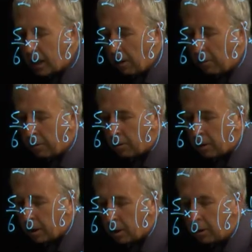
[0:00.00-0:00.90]
up
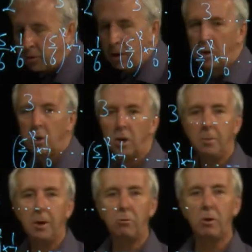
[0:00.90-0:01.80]
such a
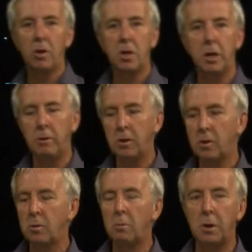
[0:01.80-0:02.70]
geometric
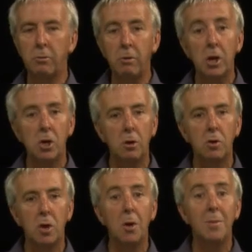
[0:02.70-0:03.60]
series, where the ratio
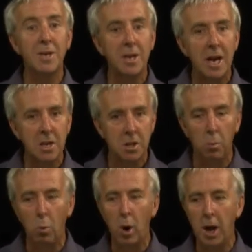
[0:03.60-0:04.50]
term is less
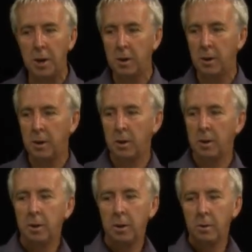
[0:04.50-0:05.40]
than 1,
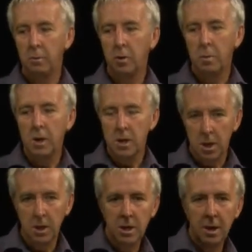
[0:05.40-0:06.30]
which means
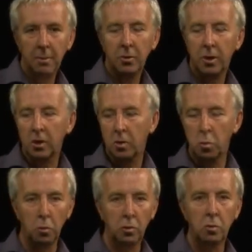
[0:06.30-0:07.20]
that these numbers get
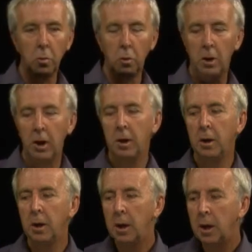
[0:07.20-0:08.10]
smaller and smaller,
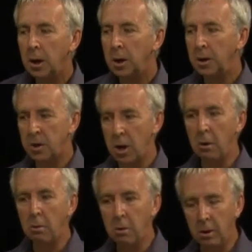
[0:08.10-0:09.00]
and
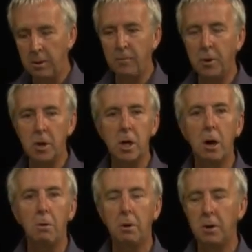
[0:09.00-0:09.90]
the infinite
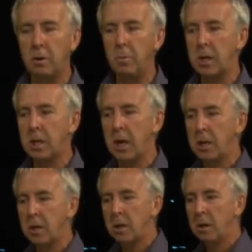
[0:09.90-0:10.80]
total does make
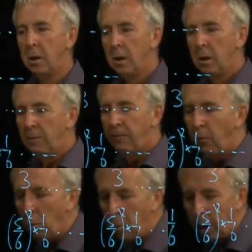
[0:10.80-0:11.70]
sense. The
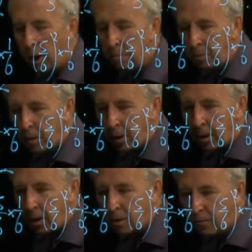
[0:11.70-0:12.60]
formula
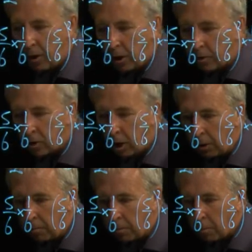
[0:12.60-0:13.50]
is the first
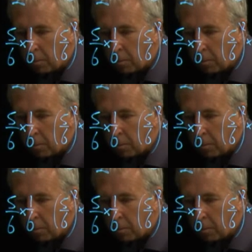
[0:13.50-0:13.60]
term,